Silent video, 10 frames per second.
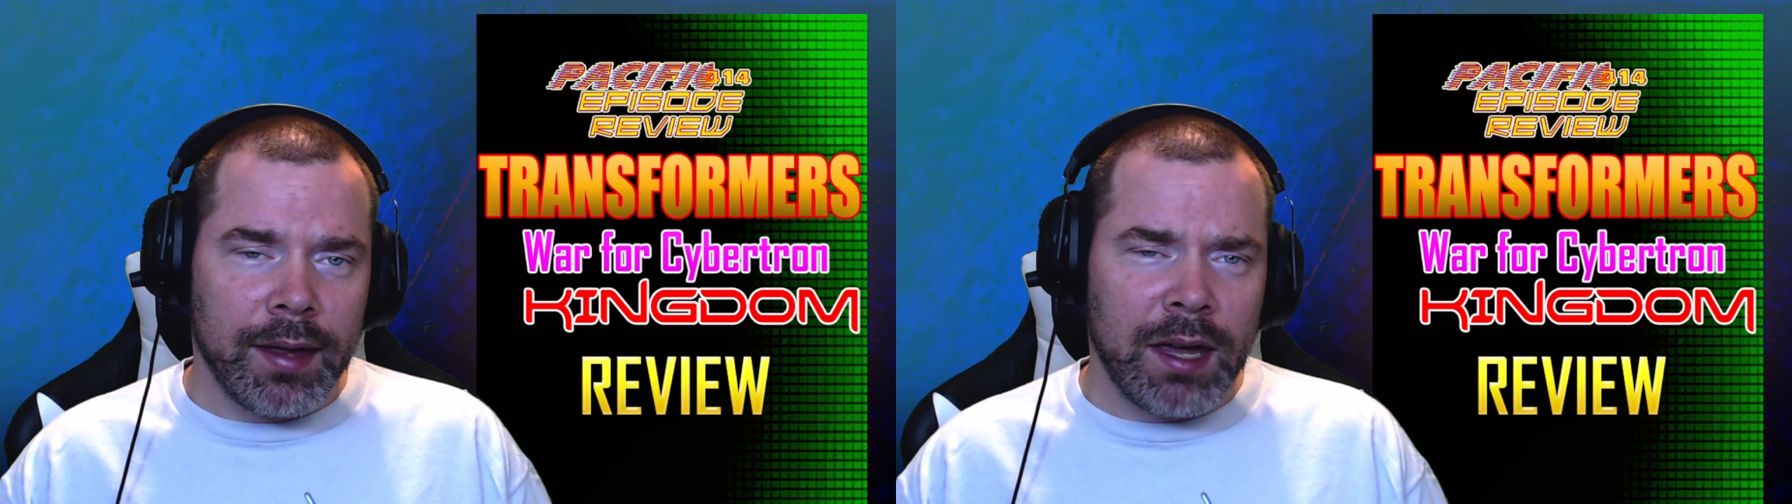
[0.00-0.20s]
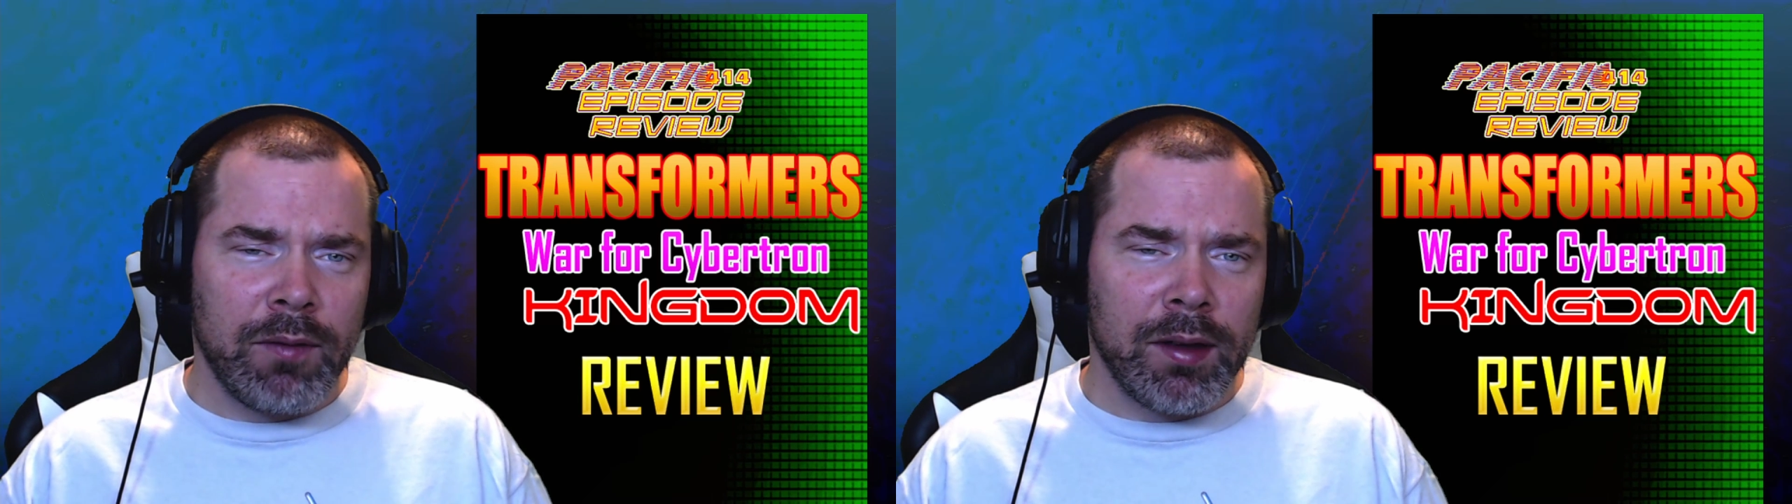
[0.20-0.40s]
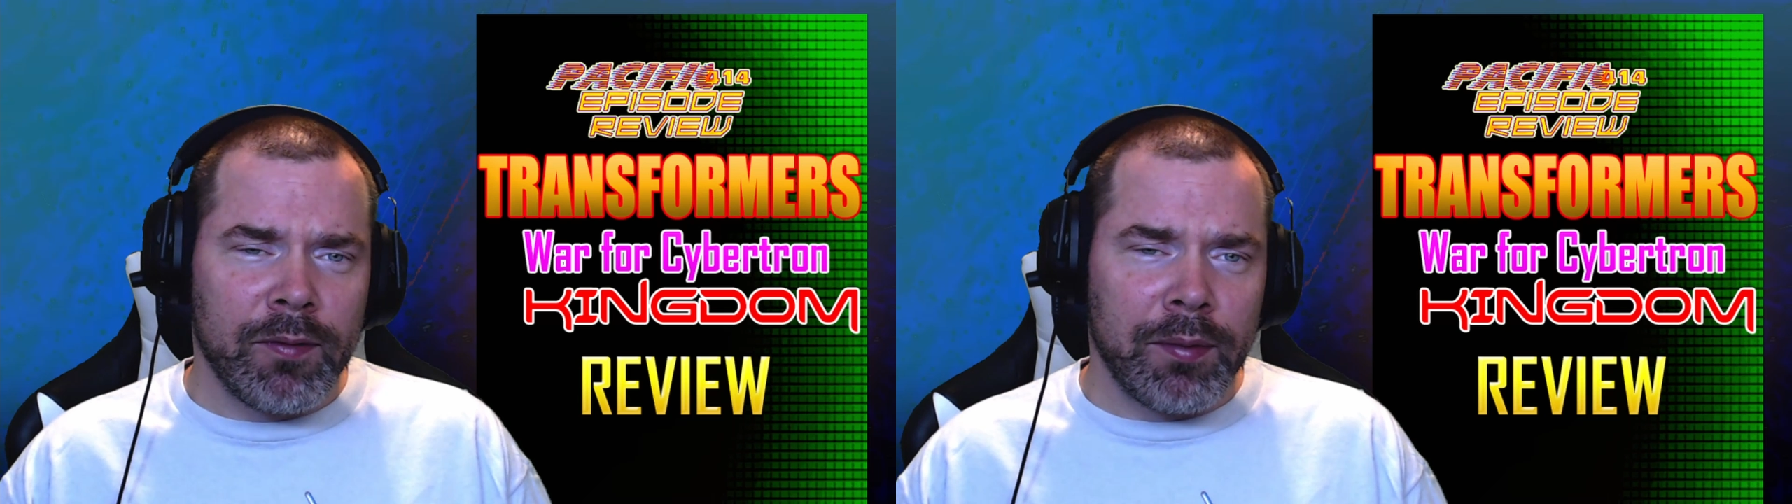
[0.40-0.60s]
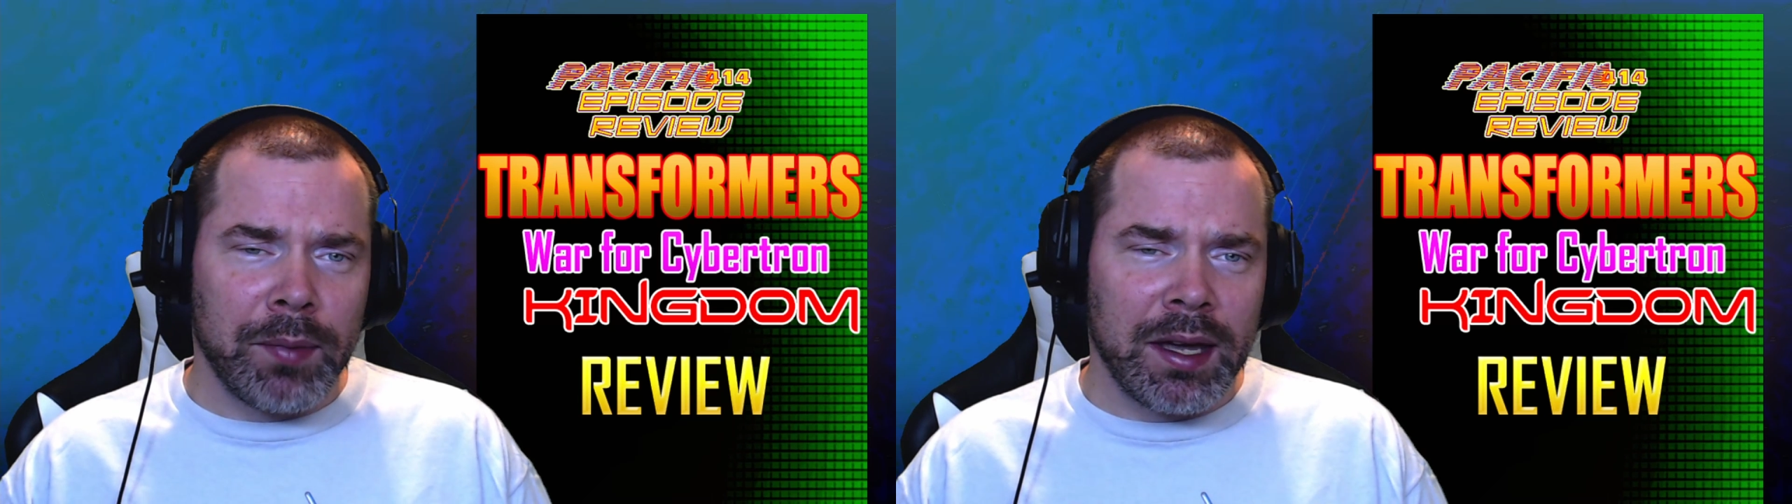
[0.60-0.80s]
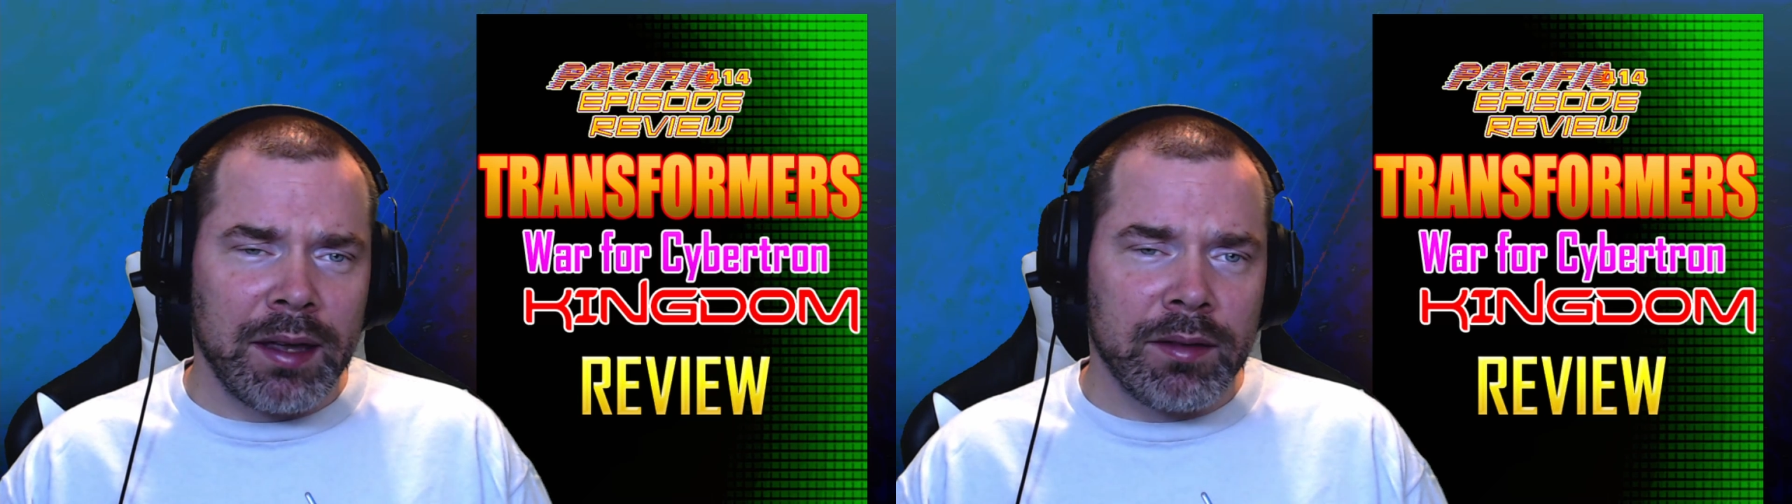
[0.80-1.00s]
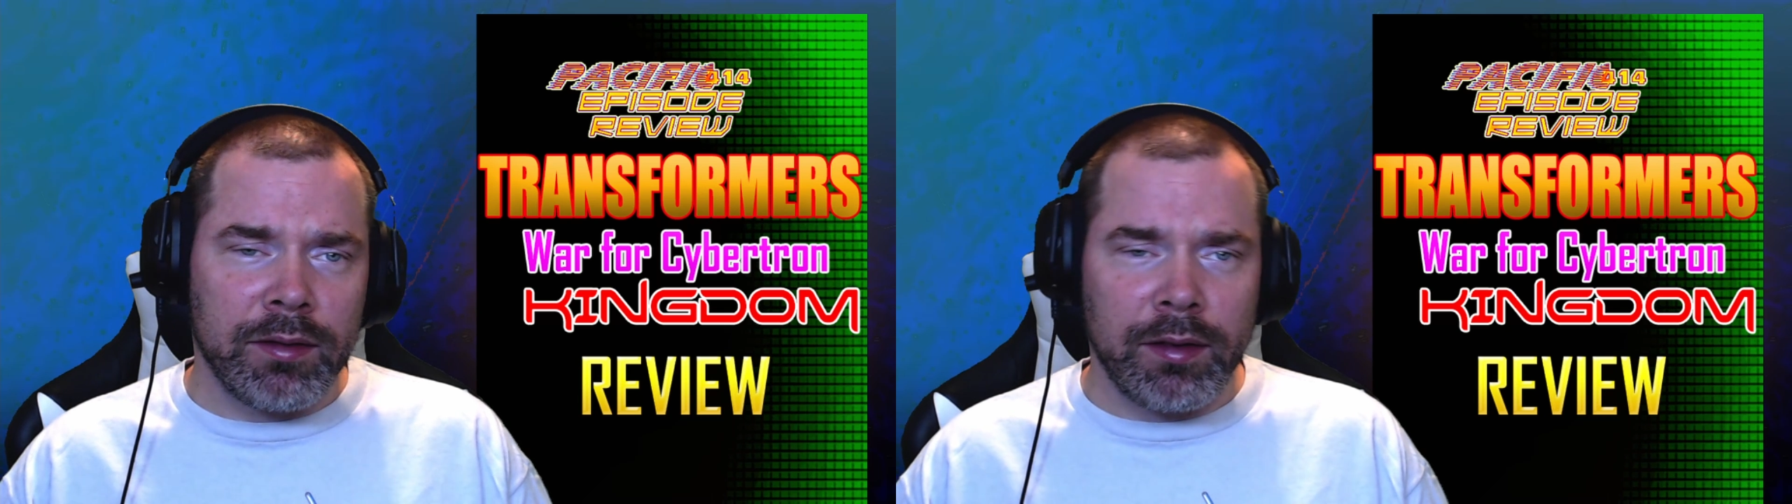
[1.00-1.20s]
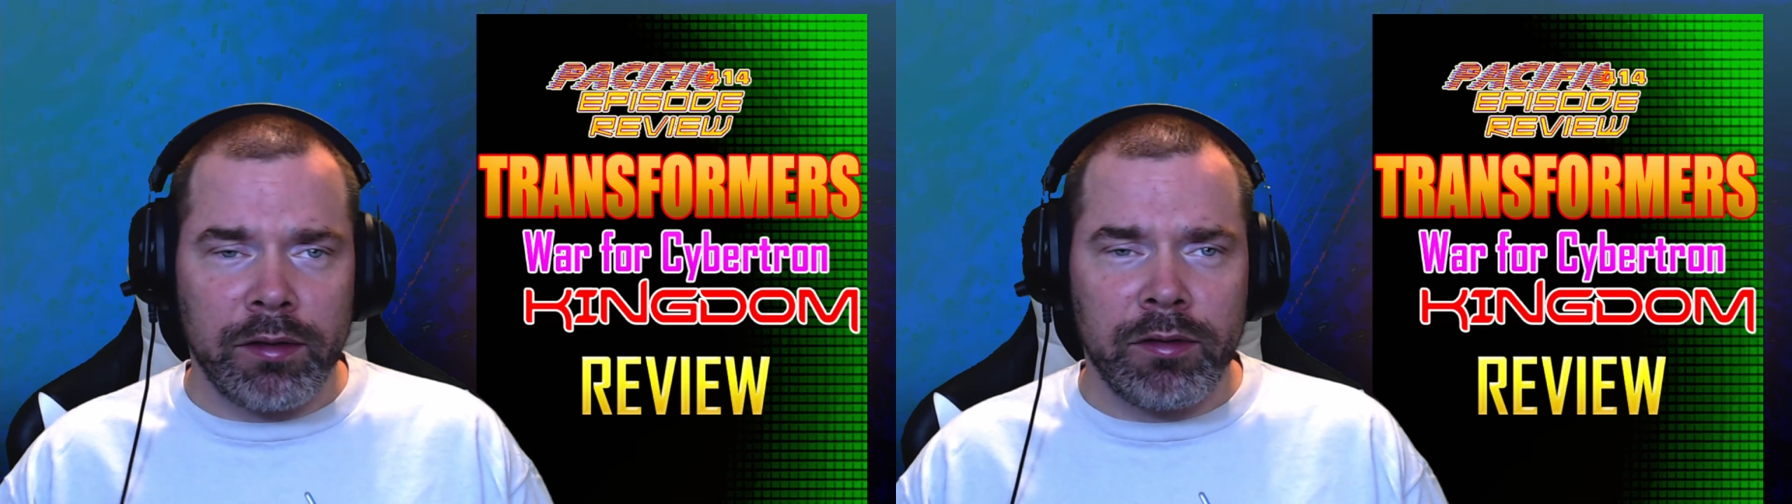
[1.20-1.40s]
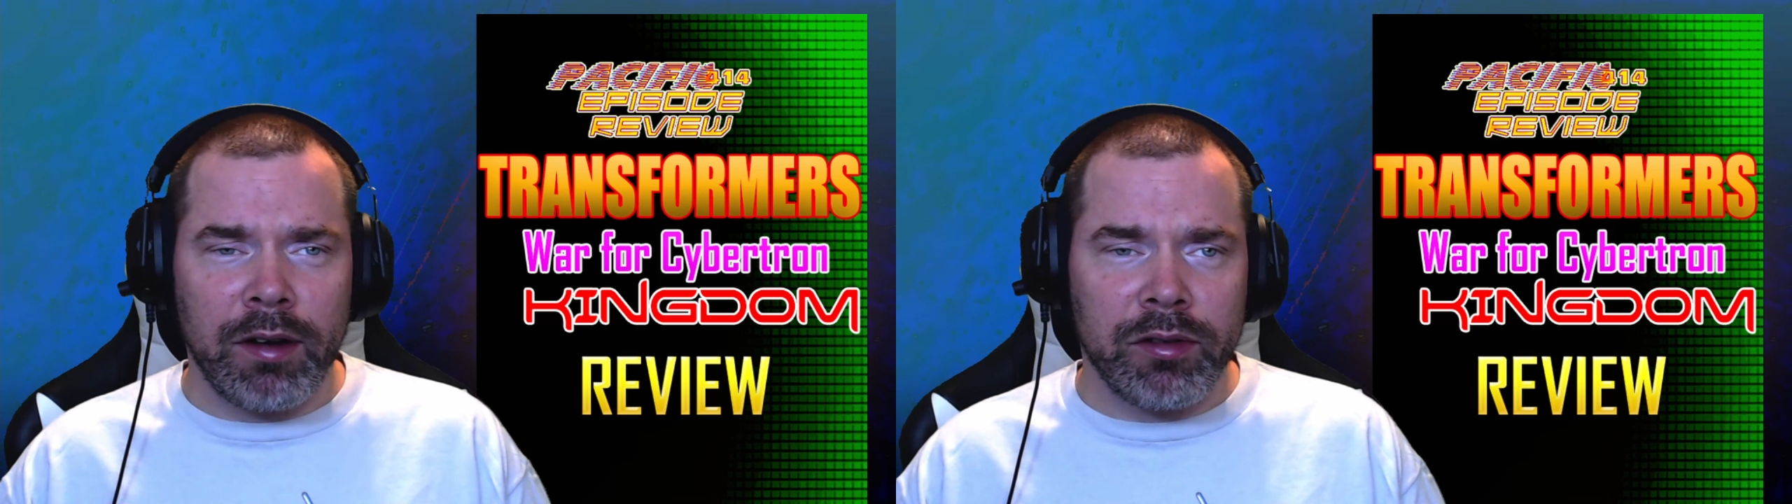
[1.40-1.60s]
even if it means the
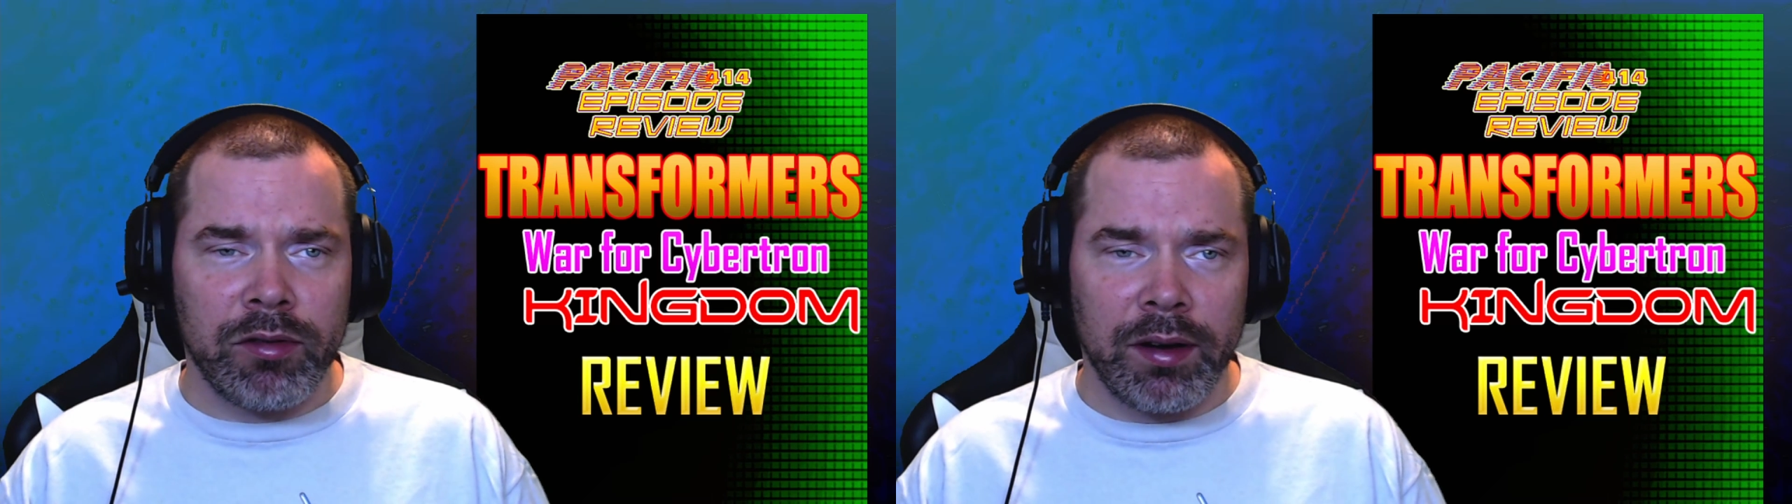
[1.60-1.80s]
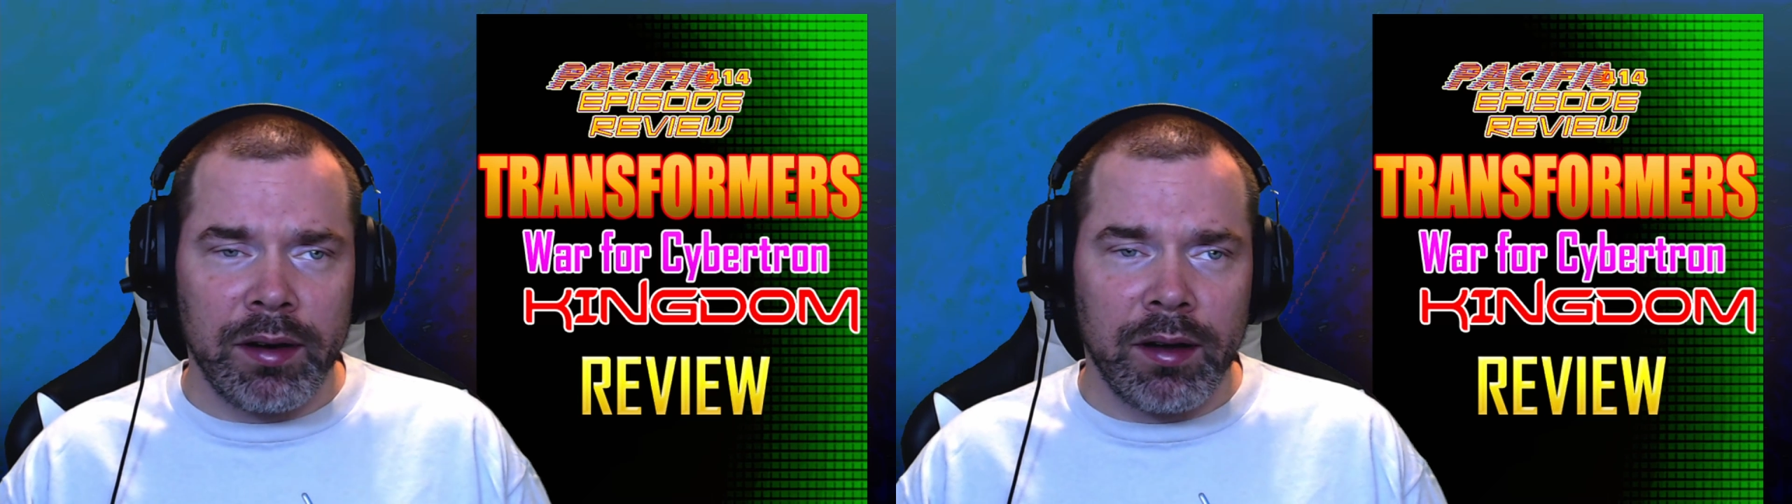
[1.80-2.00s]
destruction